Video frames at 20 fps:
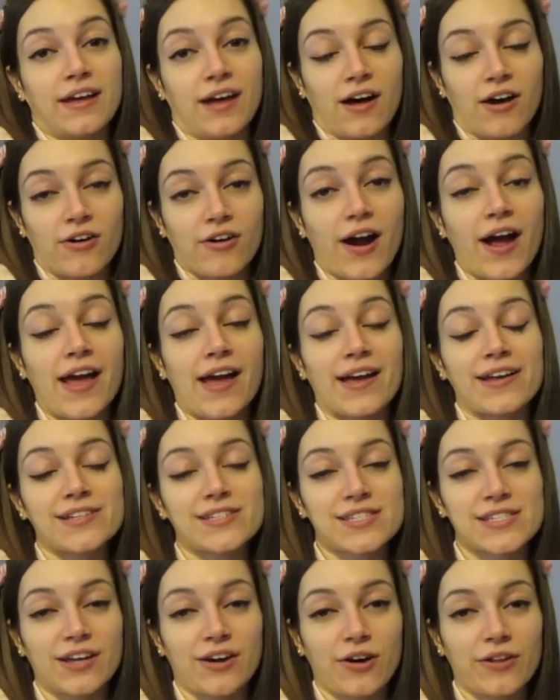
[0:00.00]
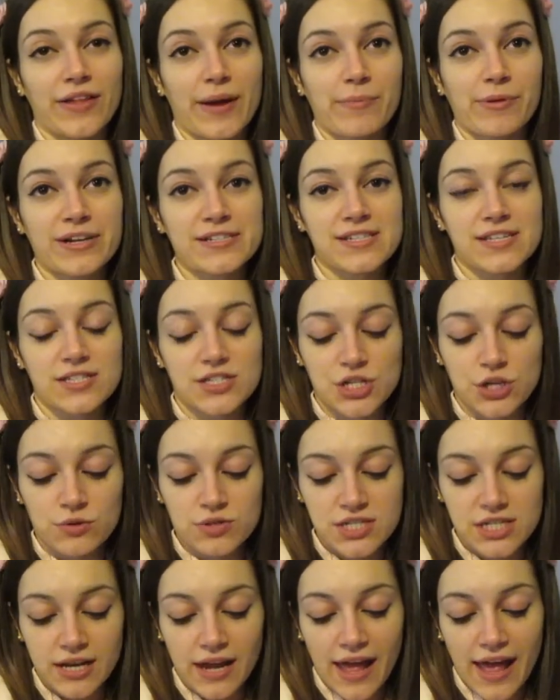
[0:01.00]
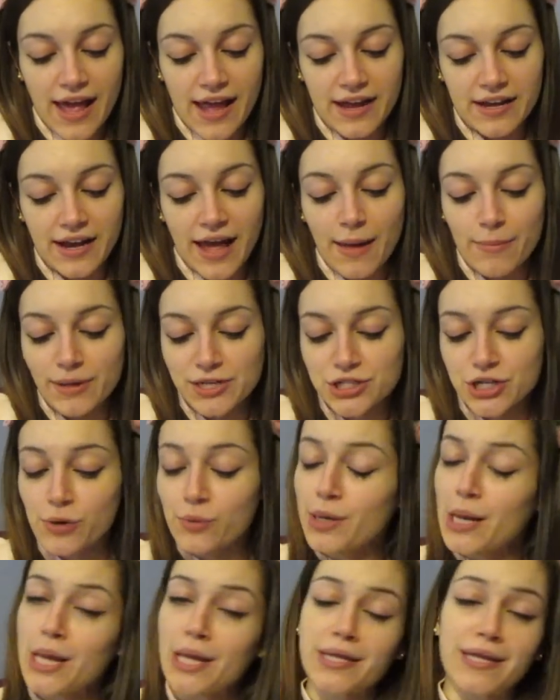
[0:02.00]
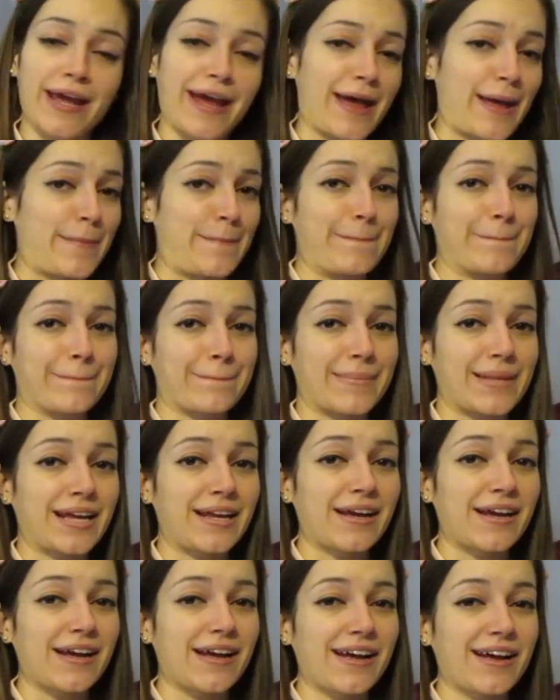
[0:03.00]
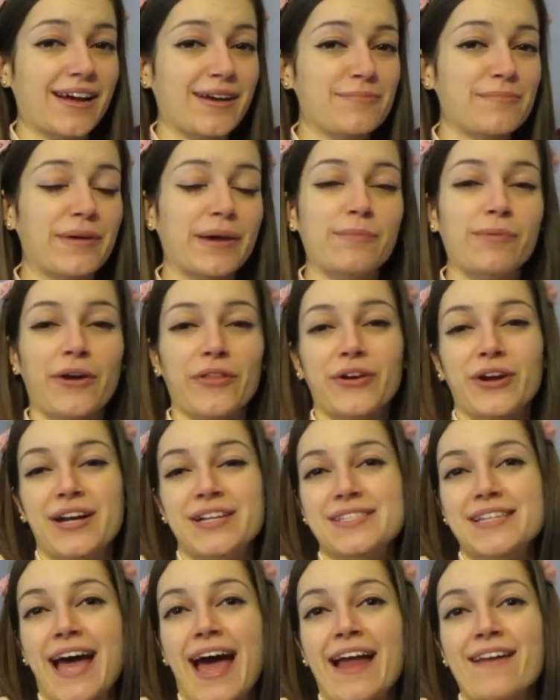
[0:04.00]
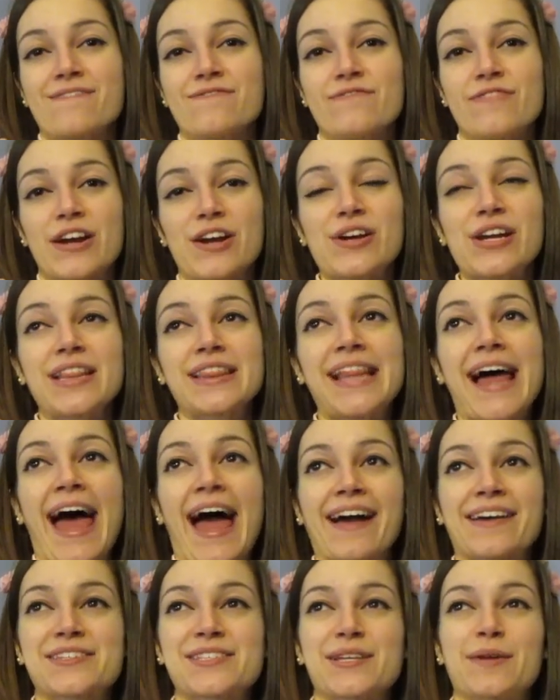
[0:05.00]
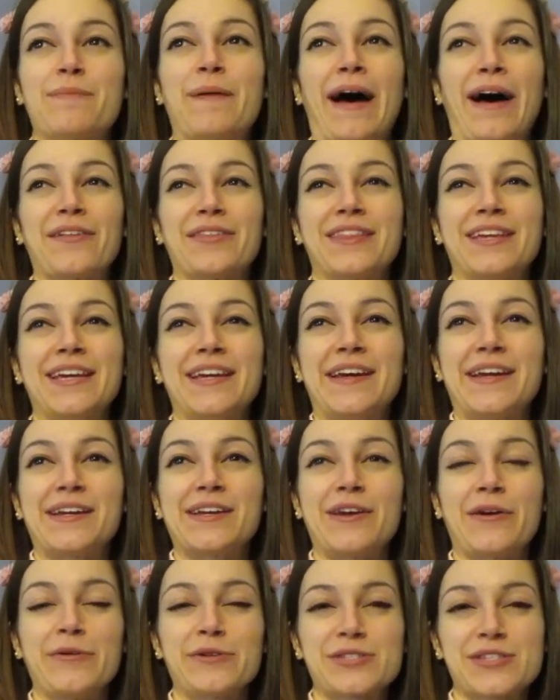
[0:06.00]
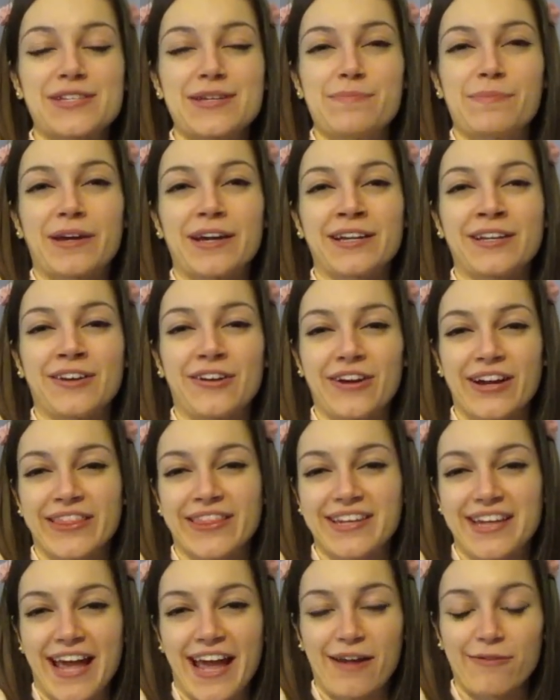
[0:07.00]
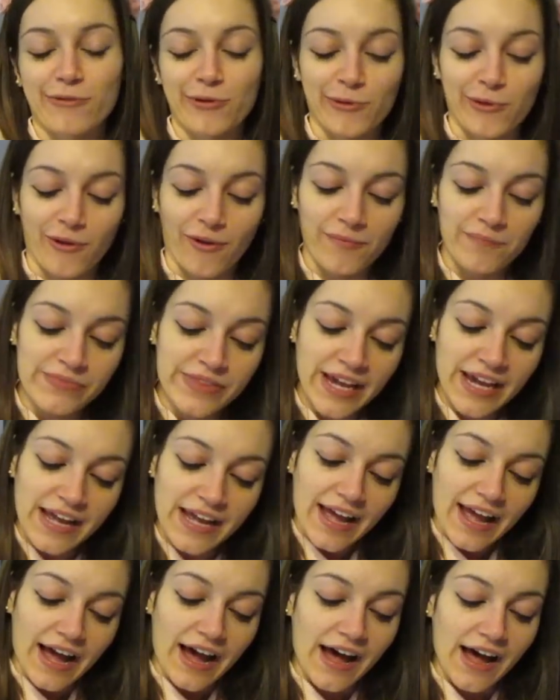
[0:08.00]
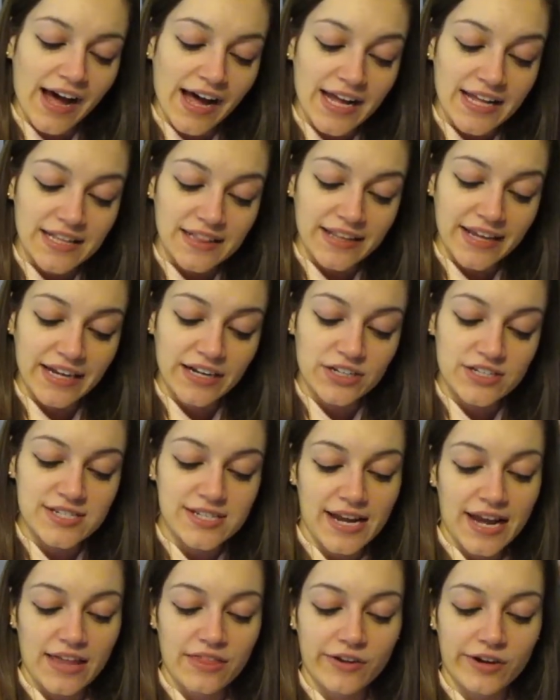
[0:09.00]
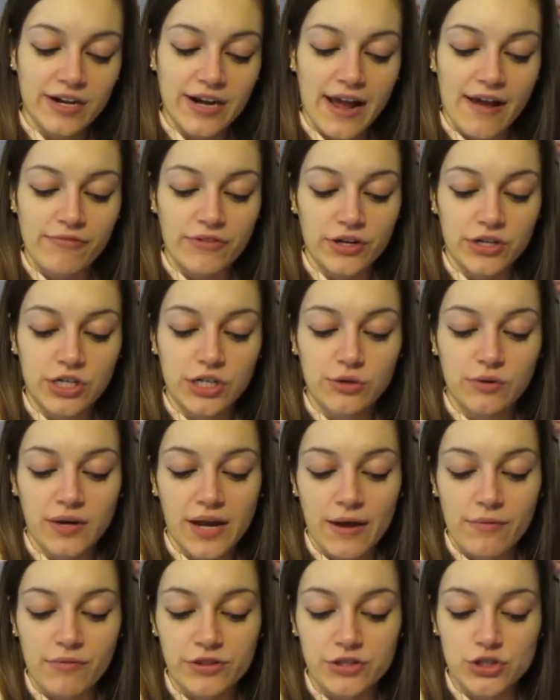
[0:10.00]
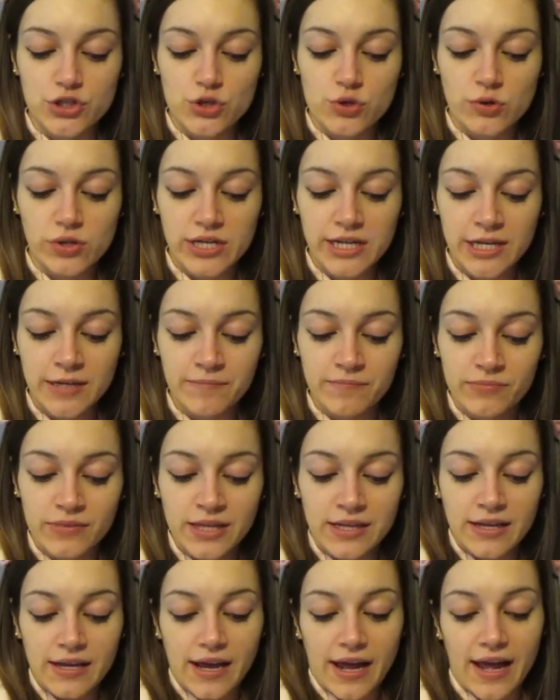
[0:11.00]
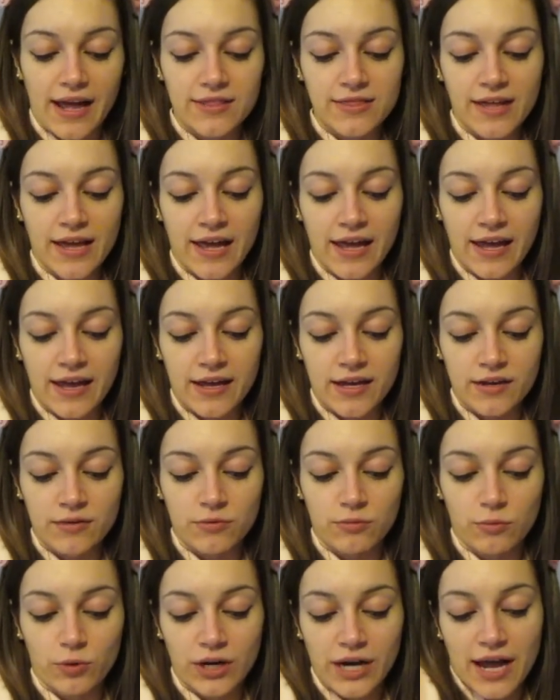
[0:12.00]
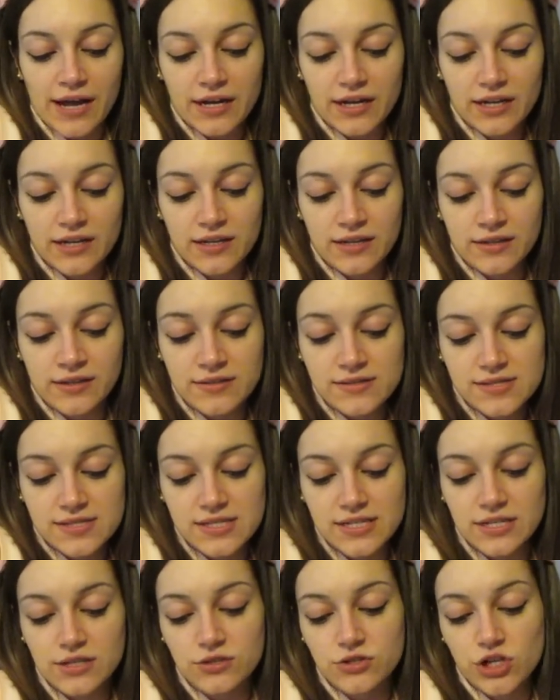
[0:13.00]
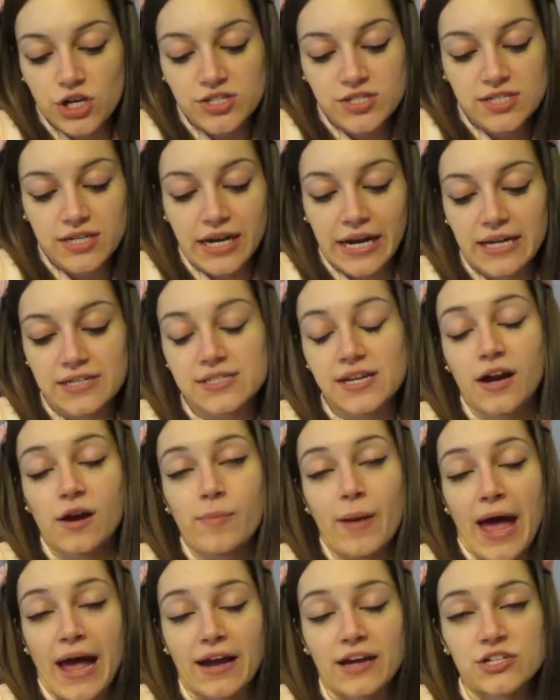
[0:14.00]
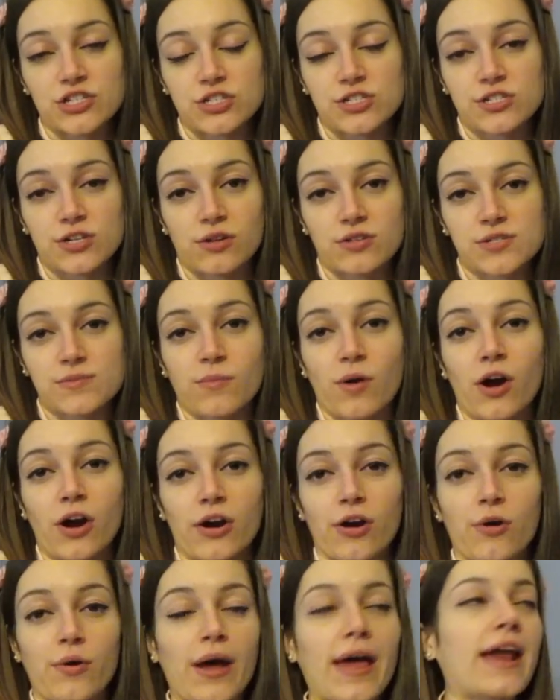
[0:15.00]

All right, so that brings us to today. Not much going on yet. Big Brother has gotten very lax about the no sleeping during the day rule. Later today, they're going to have their Q&A with Julie. And then we're not going to see Justin get his care package until tomorrow.